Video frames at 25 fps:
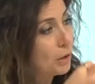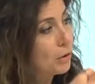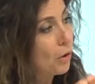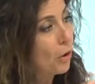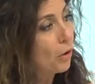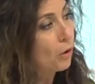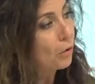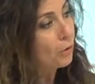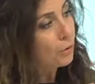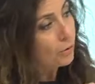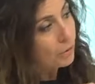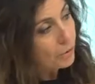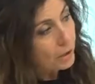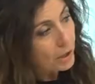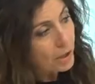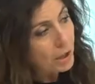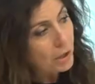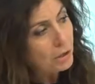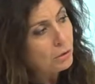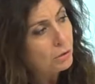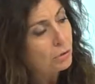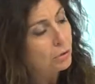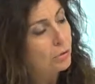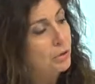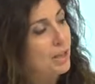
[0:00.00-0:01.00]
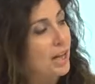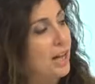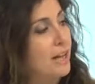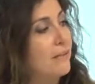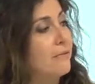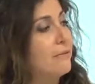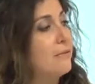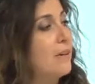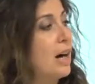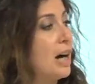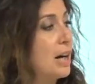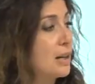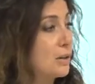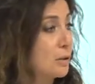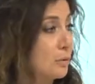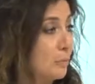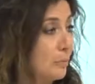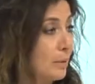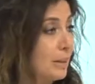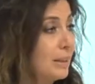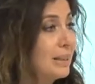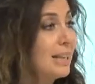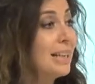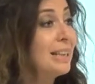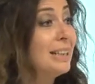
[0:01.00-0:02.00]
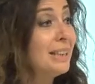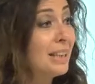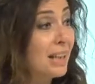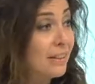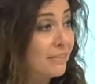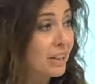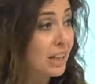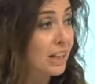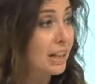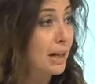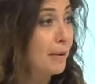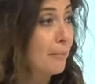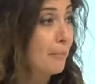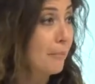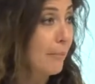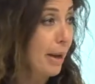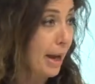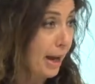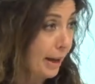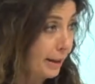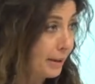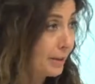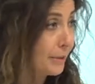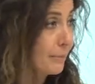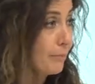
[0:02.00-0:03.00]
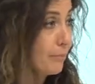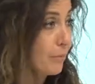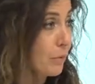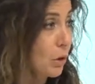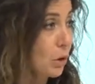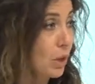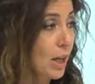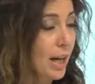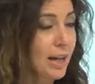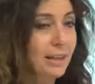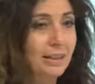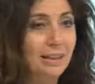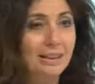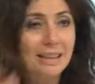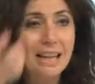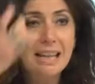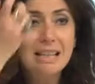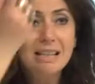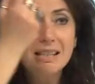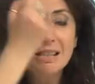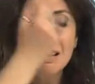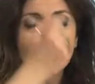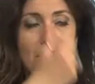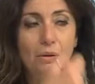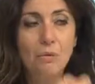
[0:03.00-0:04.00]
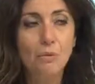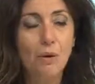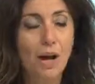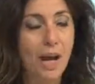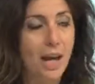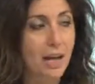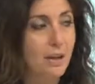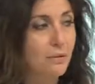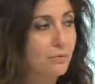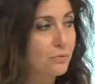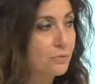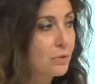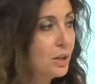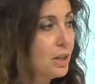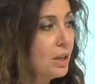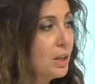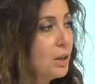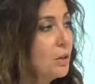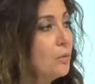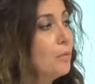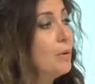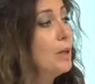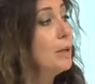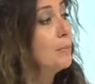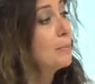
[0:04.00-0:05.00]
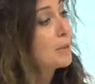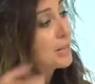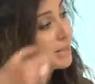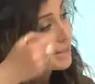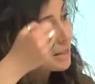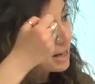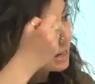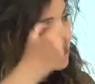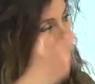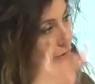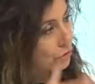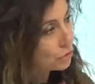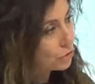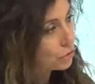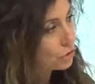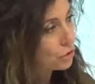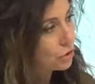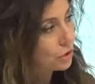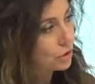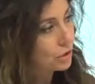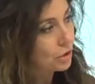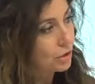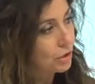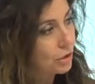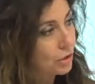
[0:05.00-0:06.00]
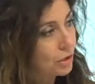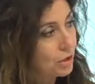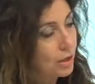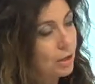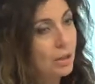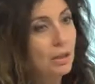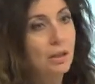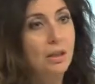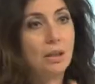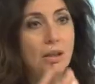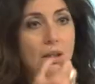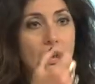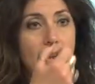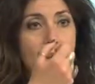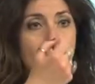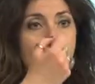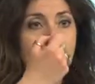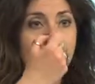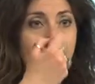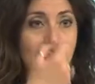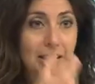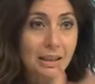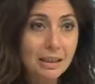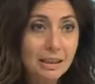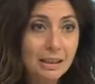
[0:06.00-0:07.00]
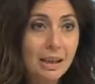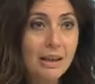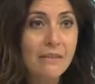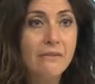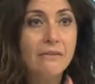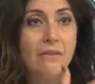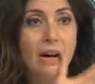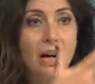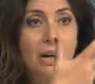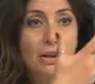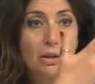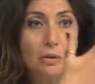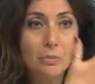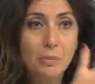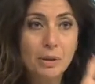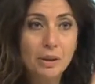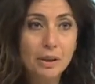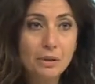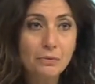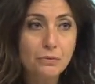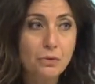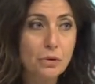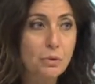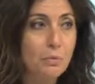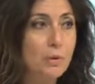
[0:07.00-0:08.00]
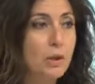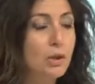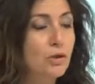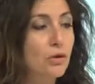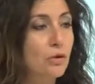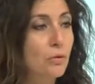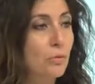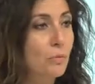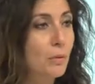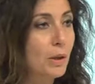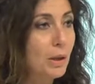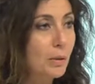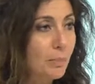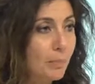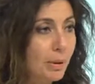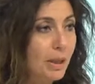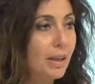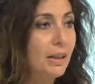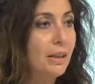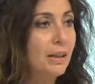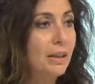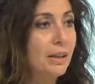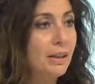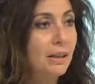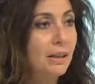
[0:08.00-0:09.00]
go into the environment and never come back. Okay, the density wave will be such that in the environment, information will be